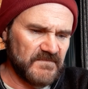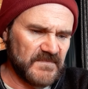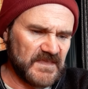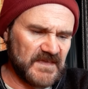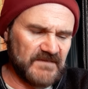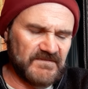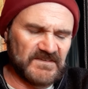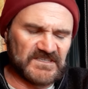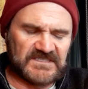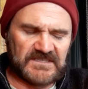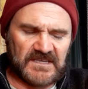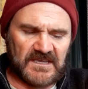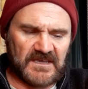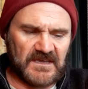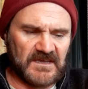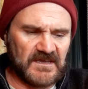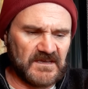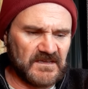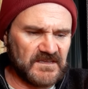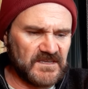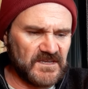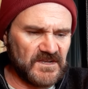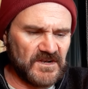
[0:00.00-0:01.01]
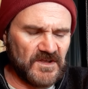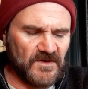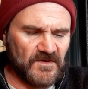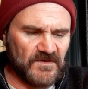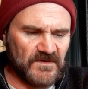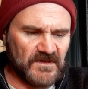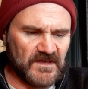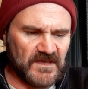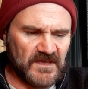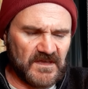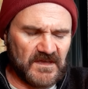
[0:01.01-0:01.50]
if it's, uh, you
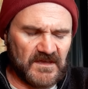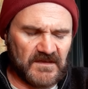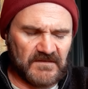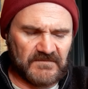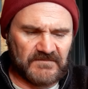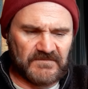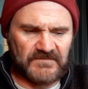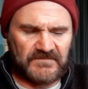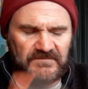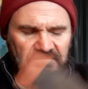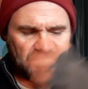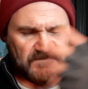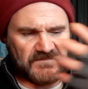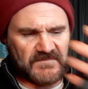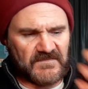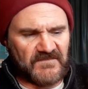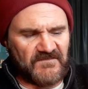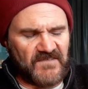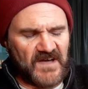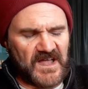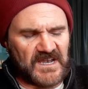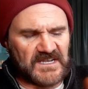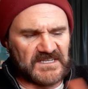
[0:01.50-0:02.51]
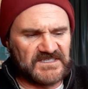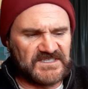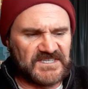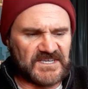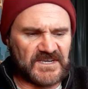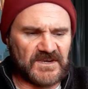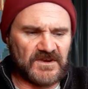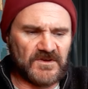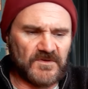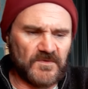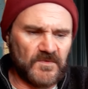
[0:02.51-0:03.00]
know, uh,
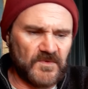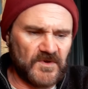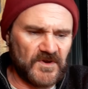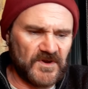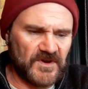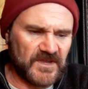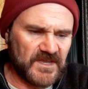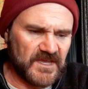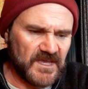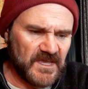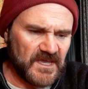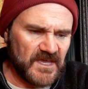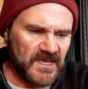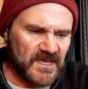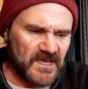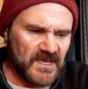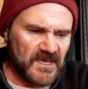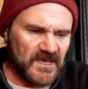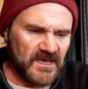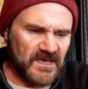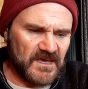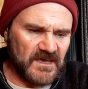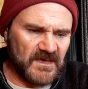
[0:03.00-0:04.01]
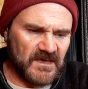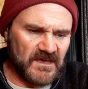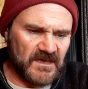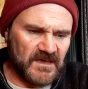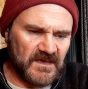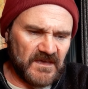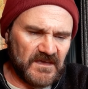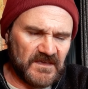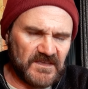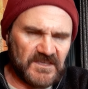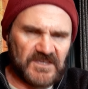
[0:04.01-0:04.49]
volunteer work,
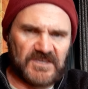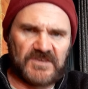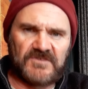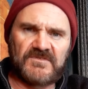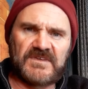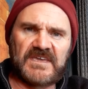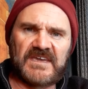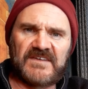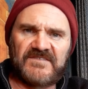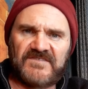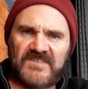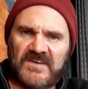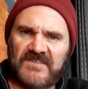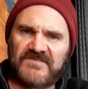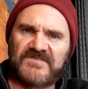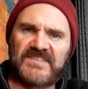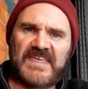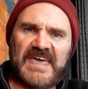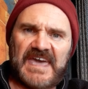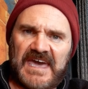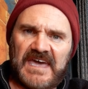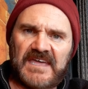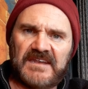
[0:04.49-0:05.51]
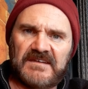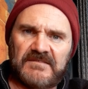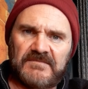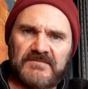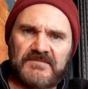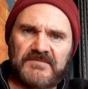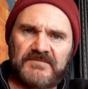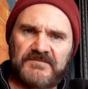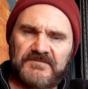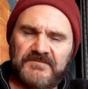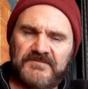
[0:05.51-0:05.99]
uh, you give of that
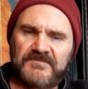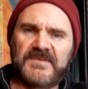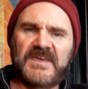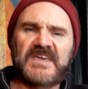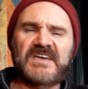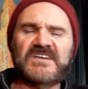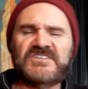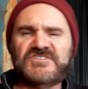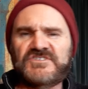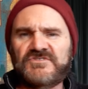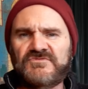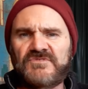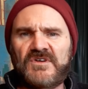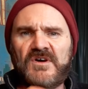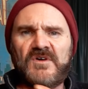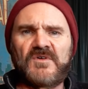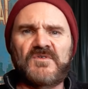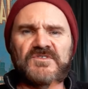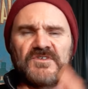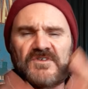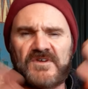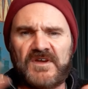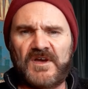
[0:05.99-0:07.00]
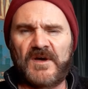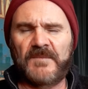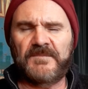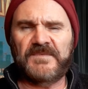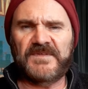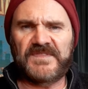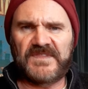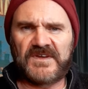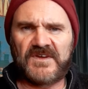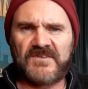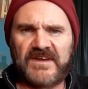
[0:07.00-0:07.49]
because you know you're
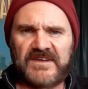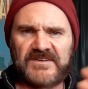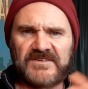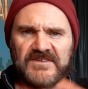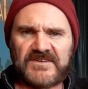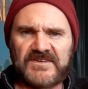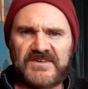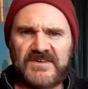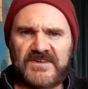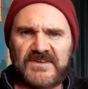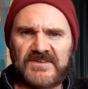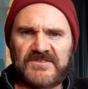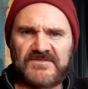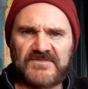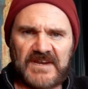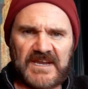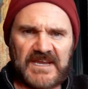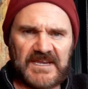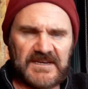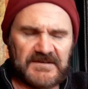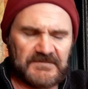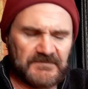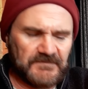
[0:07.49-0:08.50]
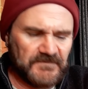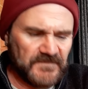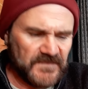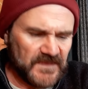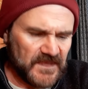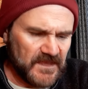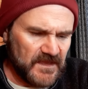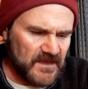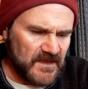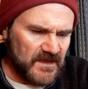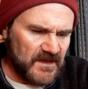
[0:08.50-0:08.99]
helping the greater good, right?
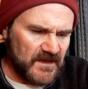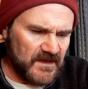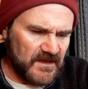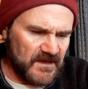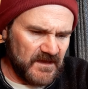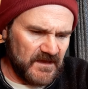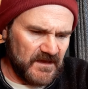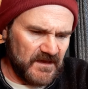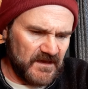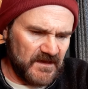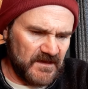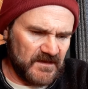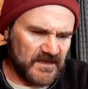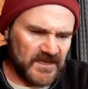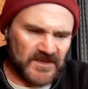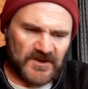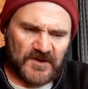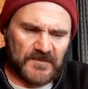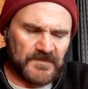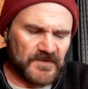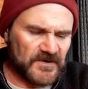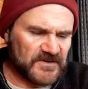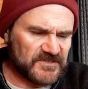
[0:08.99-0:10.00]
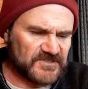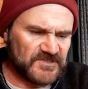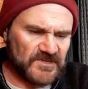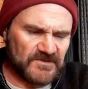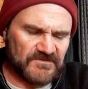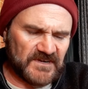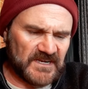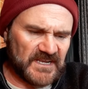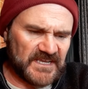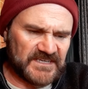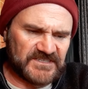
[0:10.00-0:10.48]
Uh,
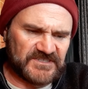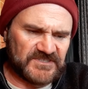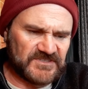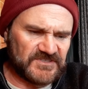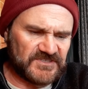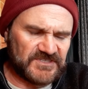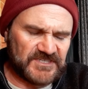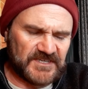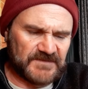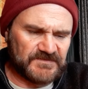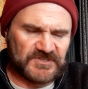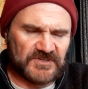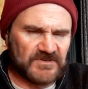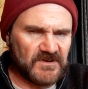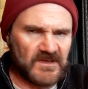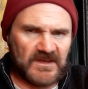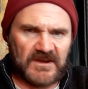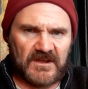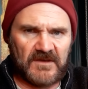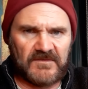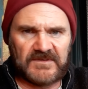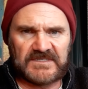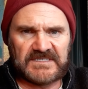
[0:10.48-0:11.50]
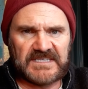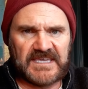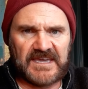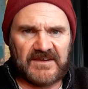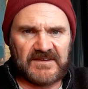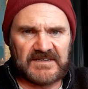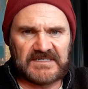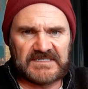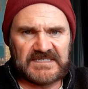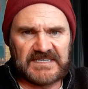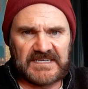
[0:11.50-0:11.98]
interpersonal relationships, you're not always
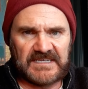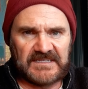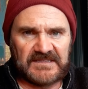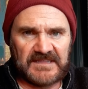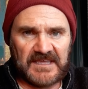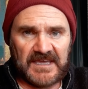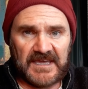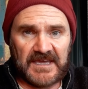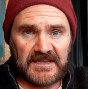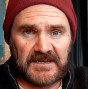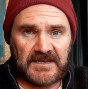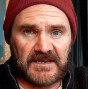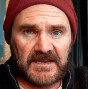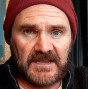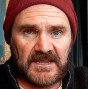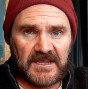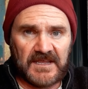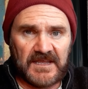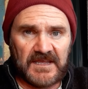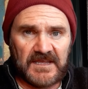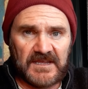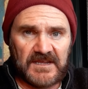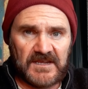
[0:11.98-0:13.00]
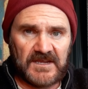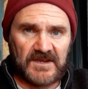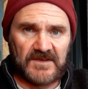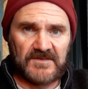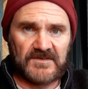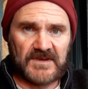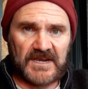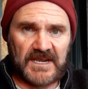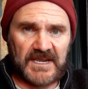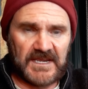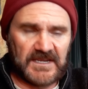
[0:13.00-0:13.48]
guaranteed that,
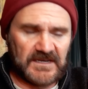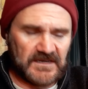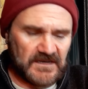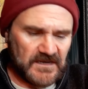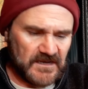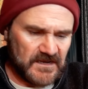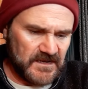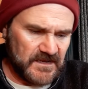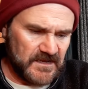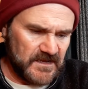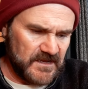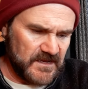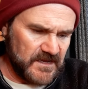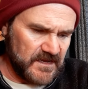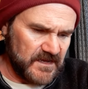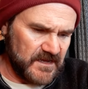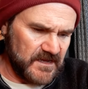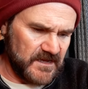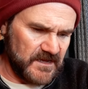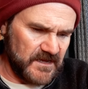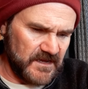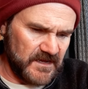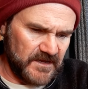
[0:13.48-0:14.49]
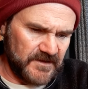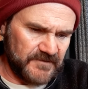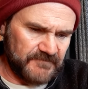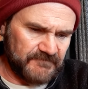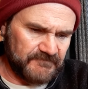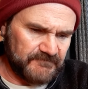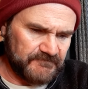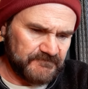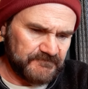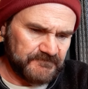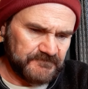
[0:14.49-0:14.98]
right?
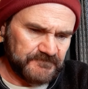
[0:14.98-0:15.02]
Um,